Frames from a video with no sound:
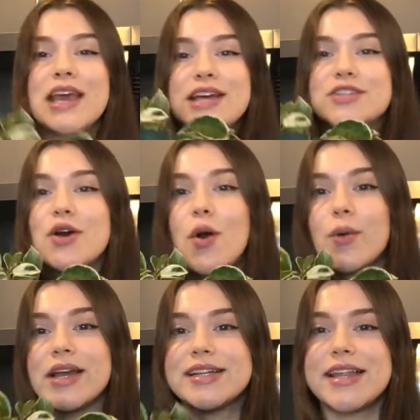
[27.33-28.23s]
So
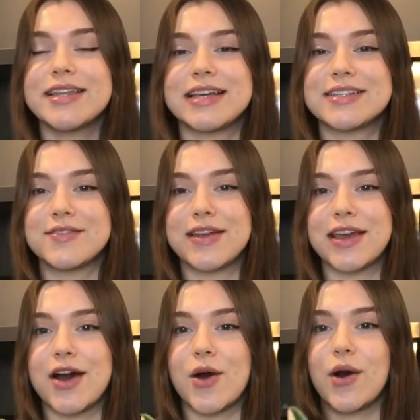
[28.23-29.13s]
in today's
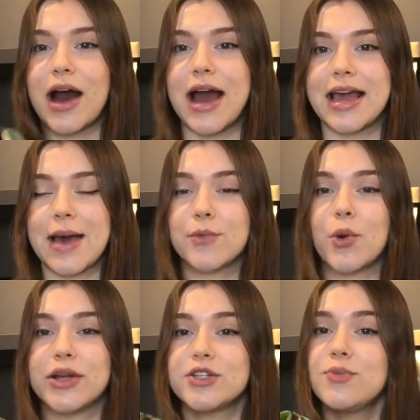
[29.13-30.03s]
video, I am
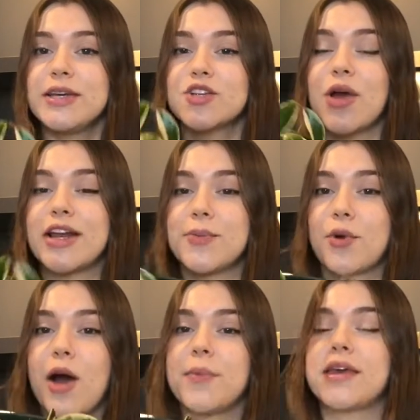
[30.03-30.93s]
going to be trying to
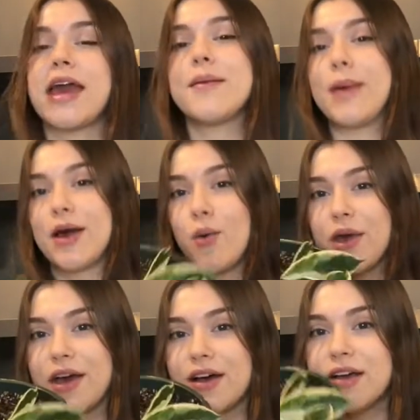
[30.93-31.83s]
propagate my
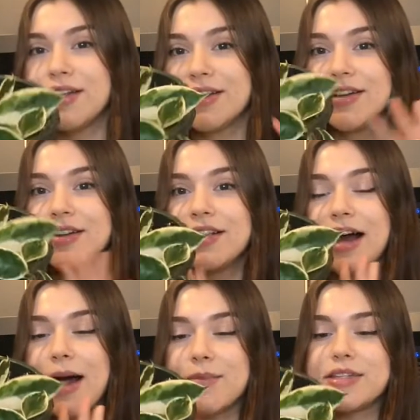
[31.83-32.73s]
Hoya.
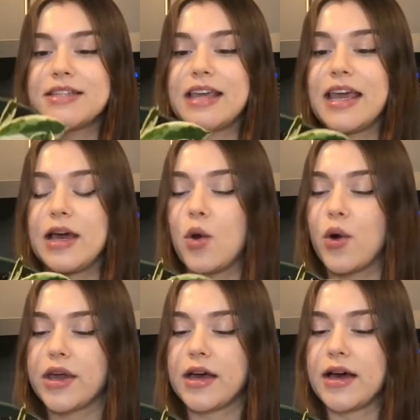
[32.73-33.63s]
This is a
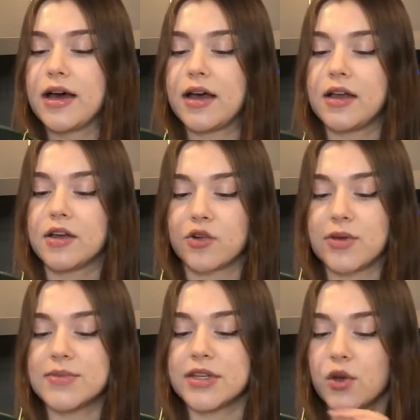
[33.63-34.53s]
Hoya
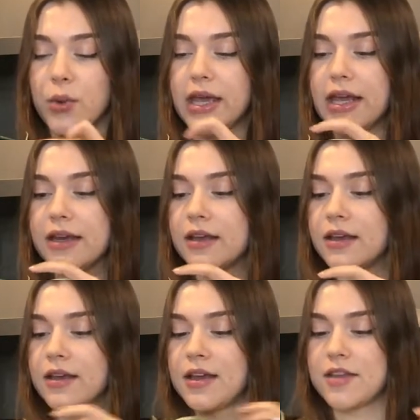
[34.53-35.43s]
Crimson Queen.
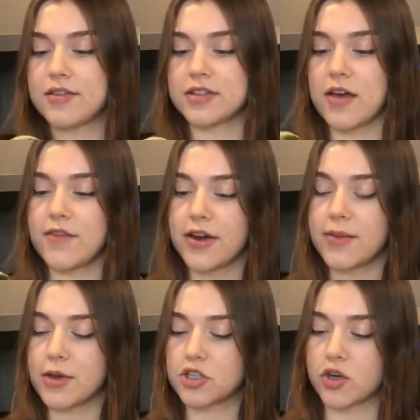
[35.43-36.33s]
There's not very
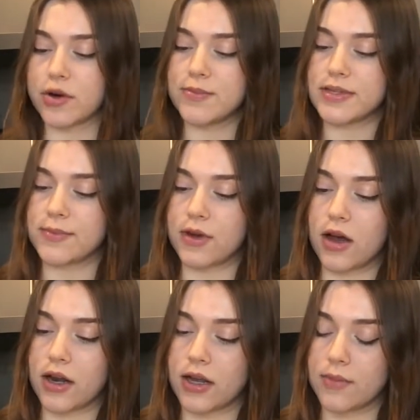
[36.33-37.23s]
much crimson on it,